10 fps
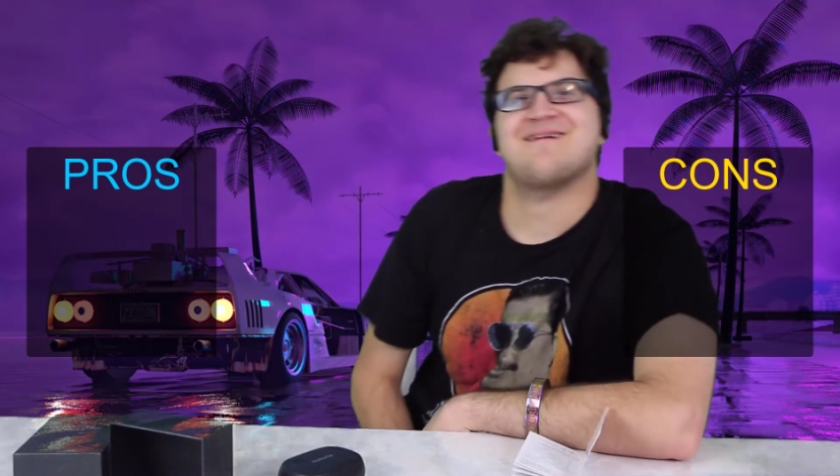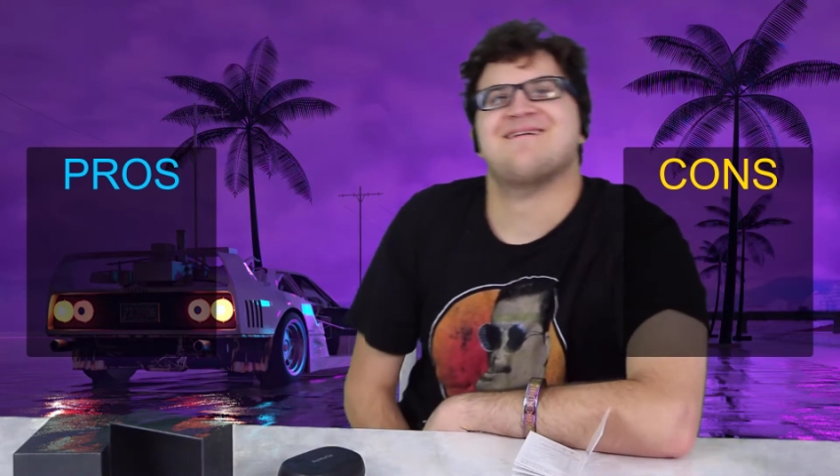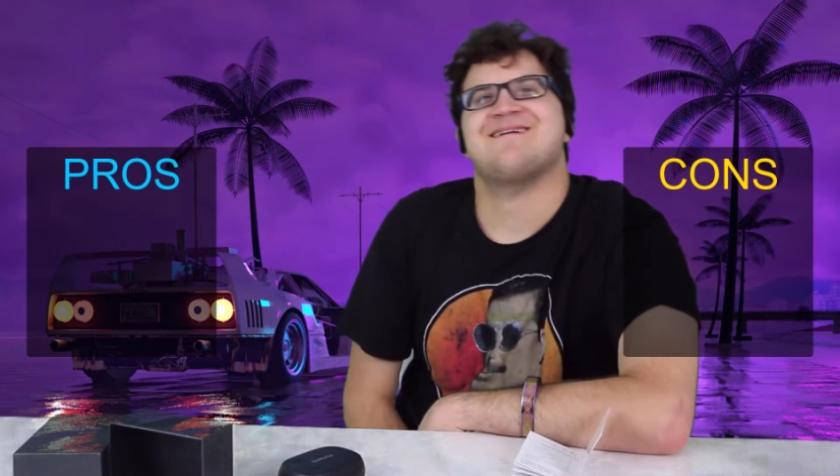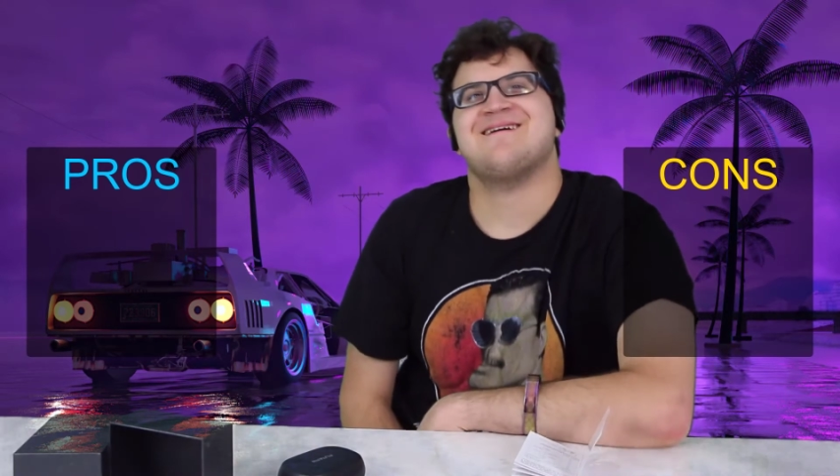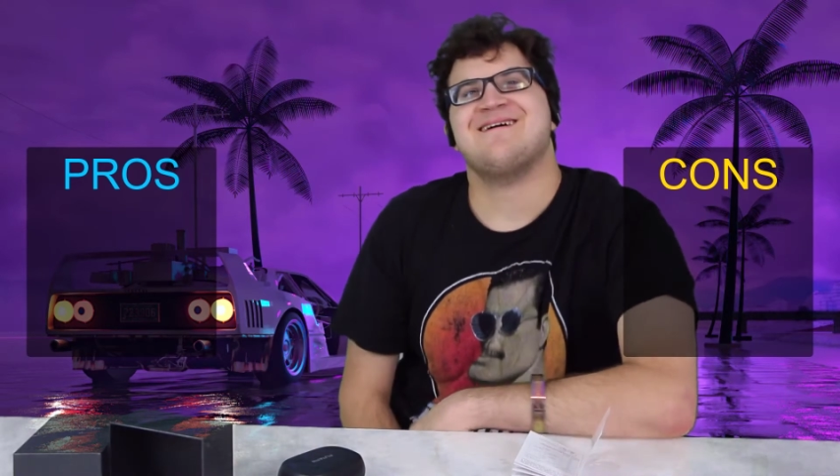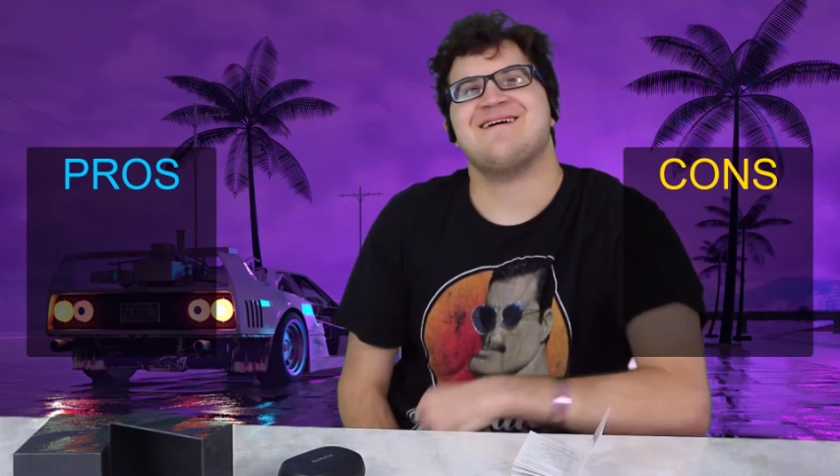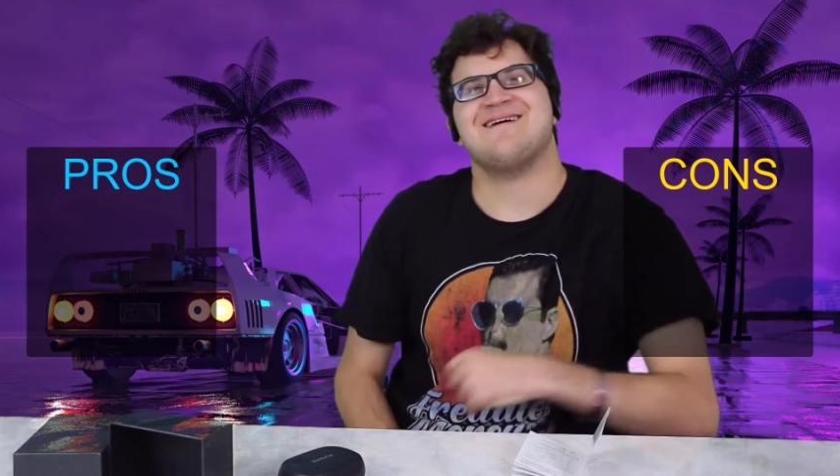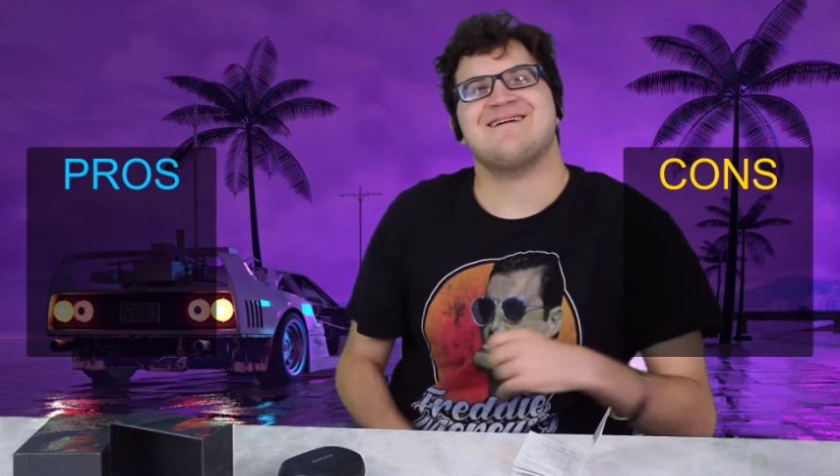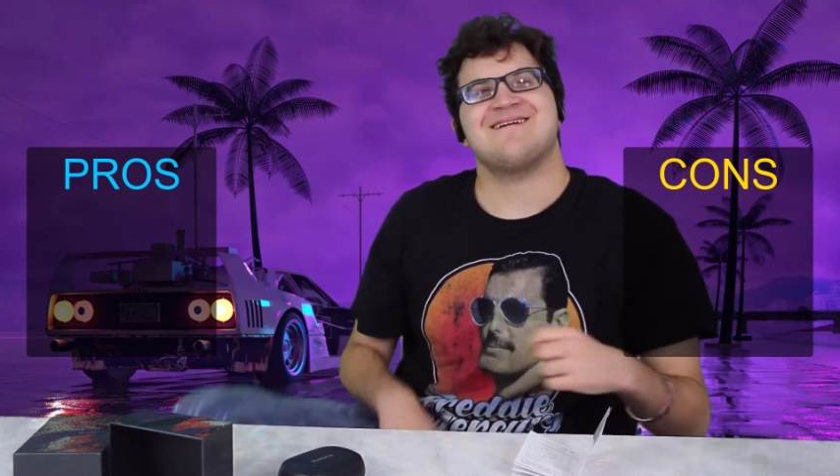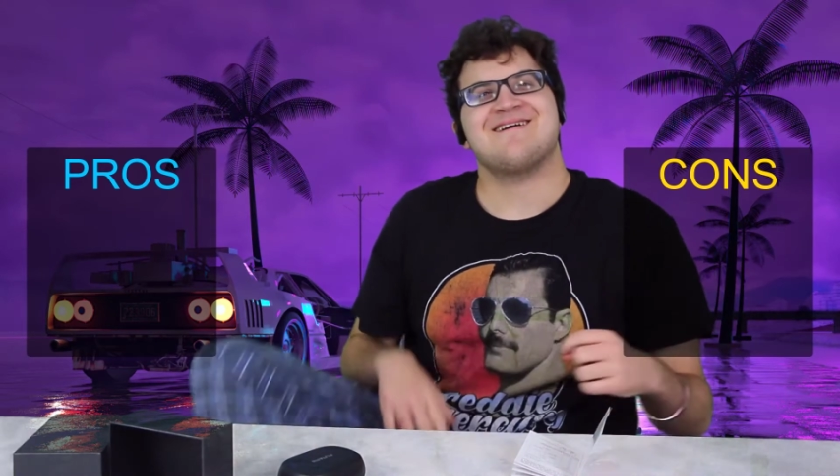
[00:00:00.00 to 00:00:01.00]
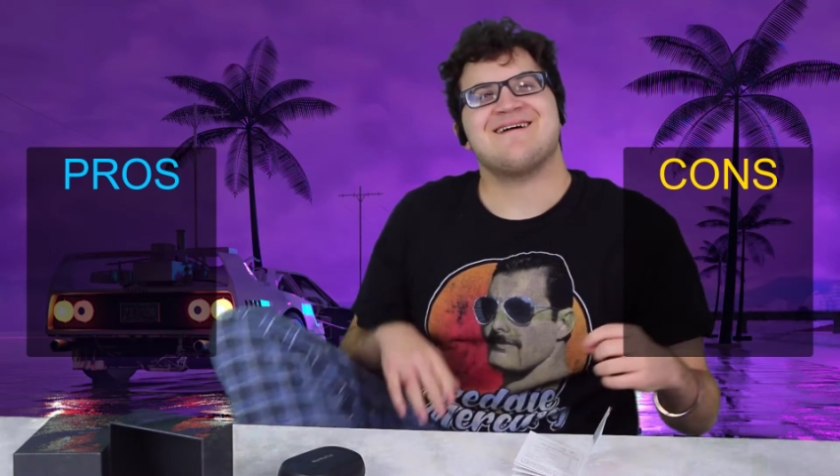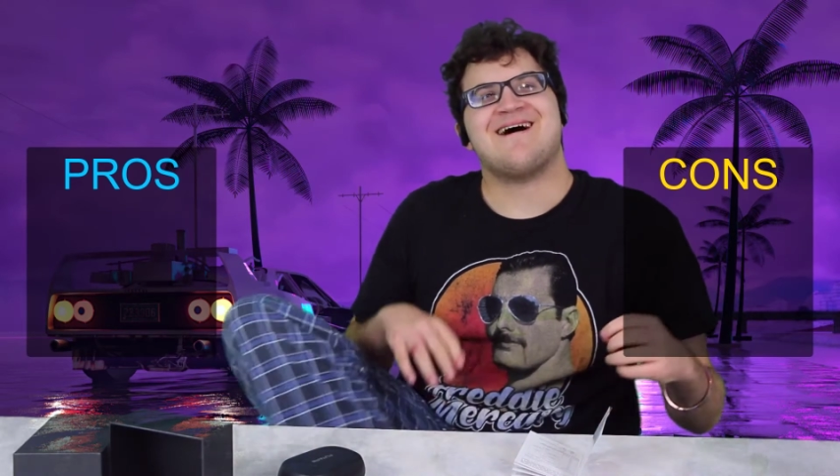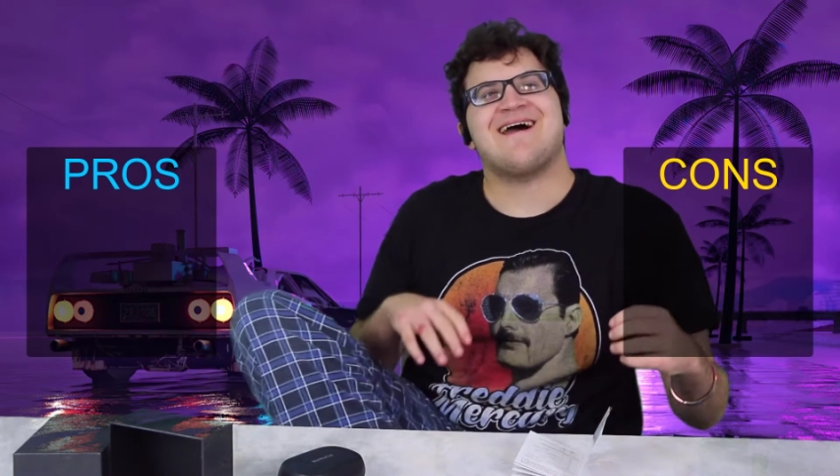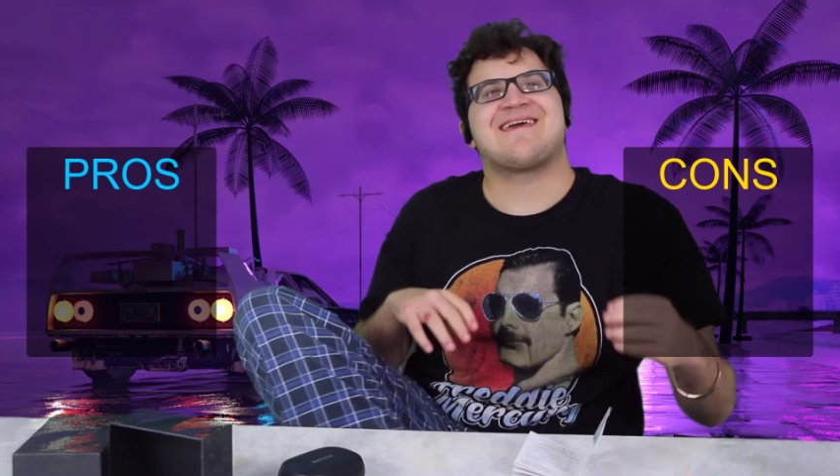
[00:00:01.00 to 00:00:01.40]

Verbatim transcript: is an honest review.